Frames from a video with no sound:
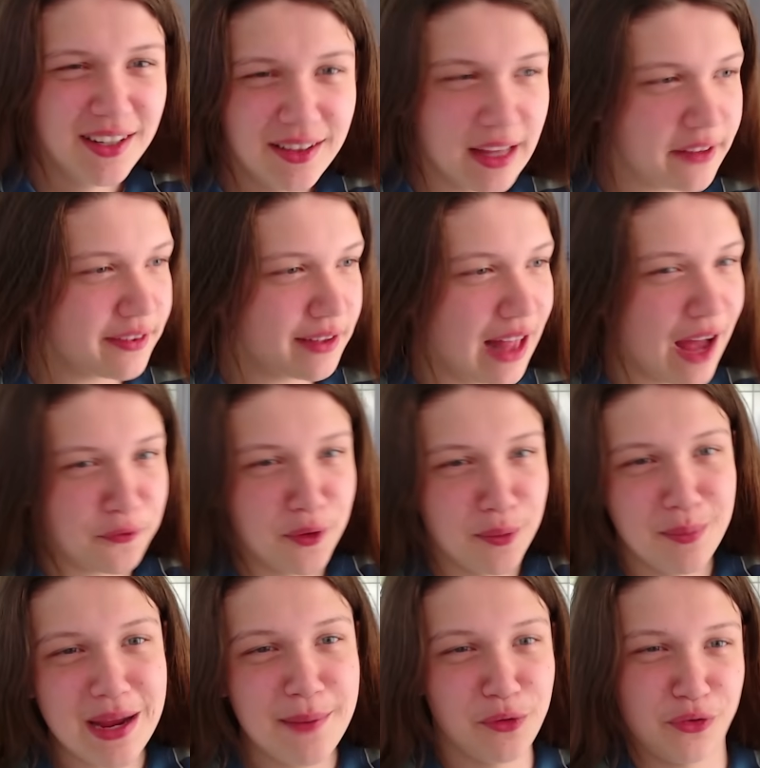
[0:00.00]
Let's laugh at
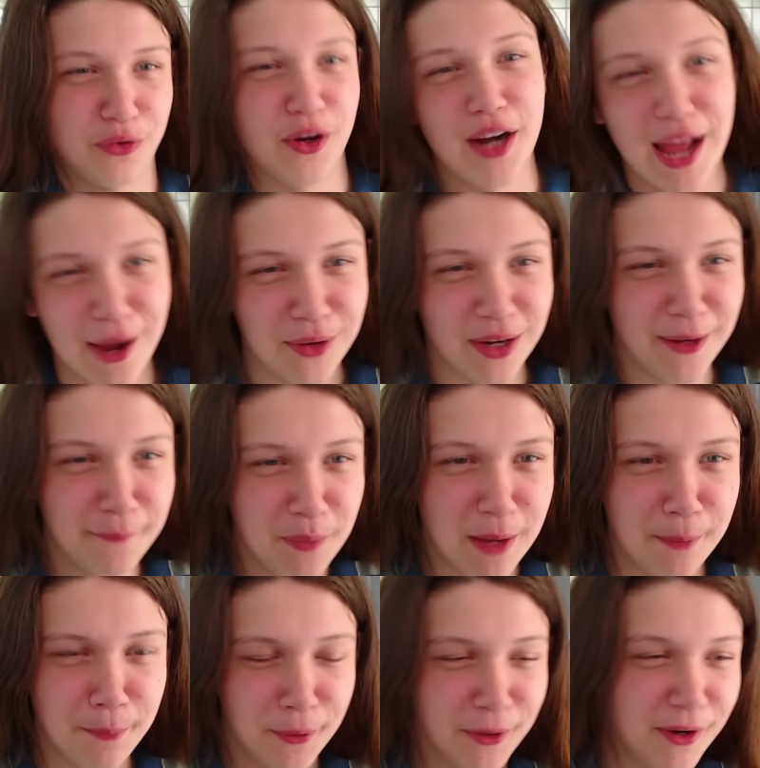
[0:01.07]
memes for an hour
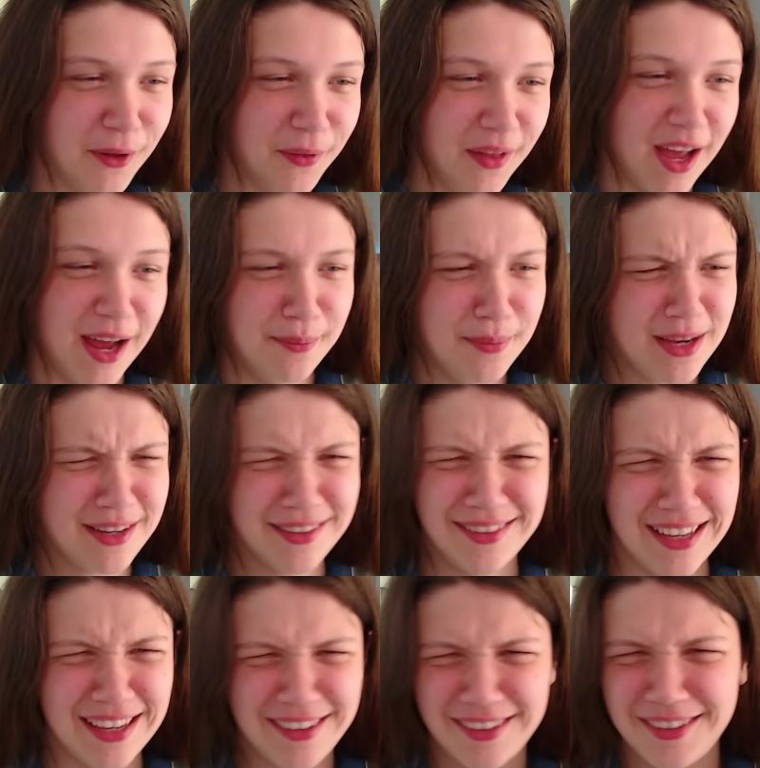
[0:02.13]
and put it online because
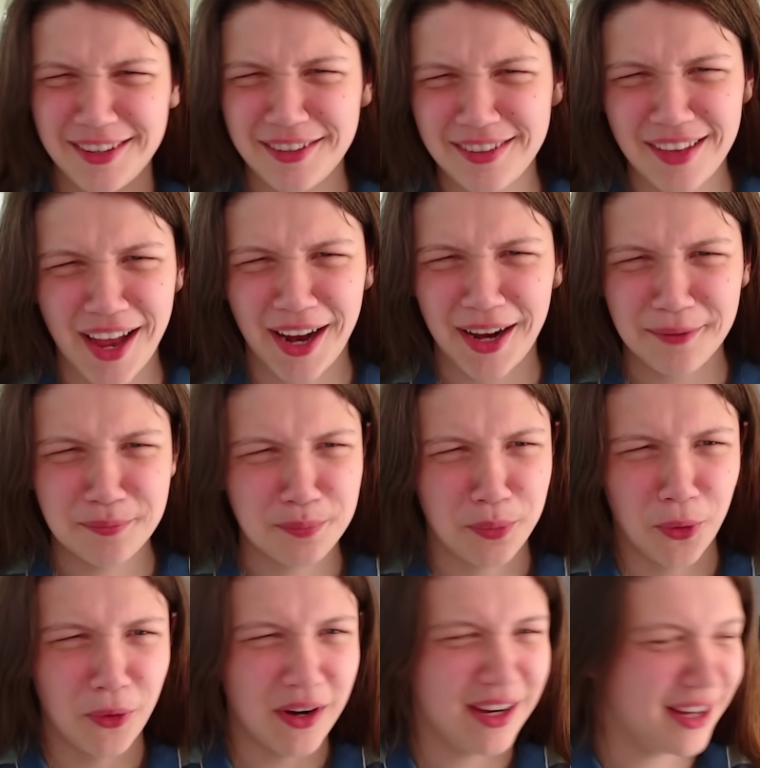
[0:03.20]
it's just like
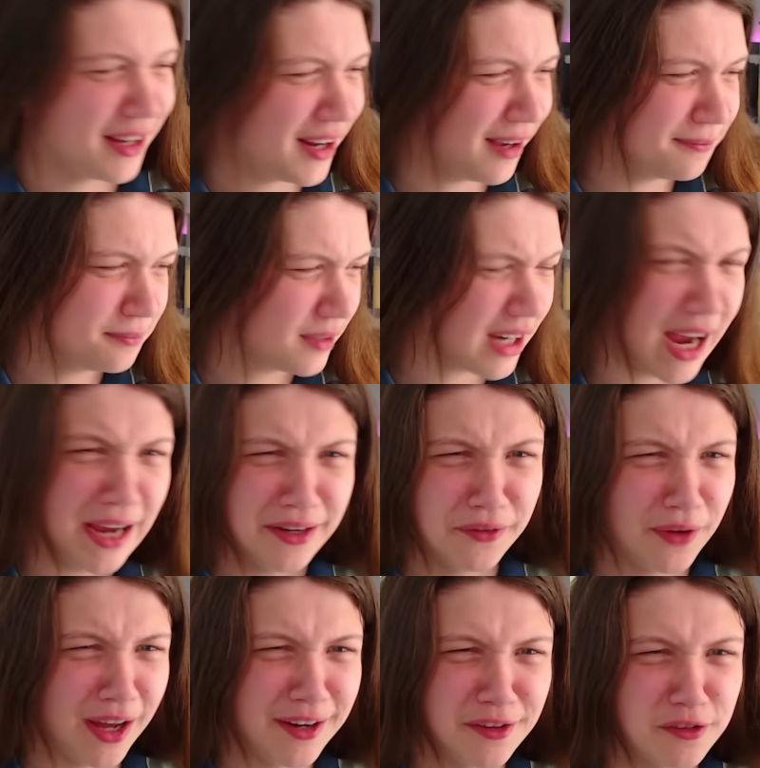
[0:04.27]
boring and kind of
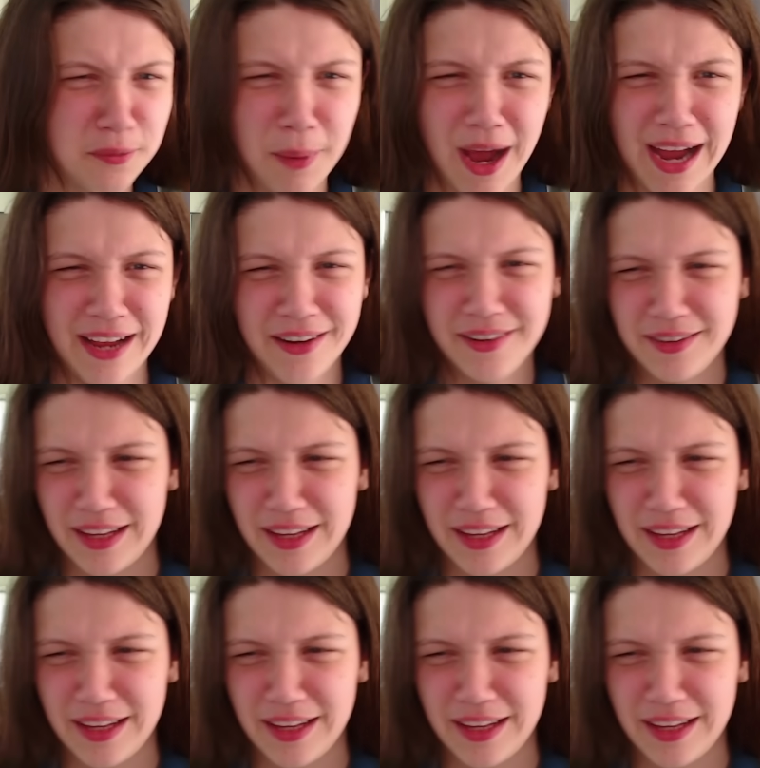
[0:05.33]
uninspired.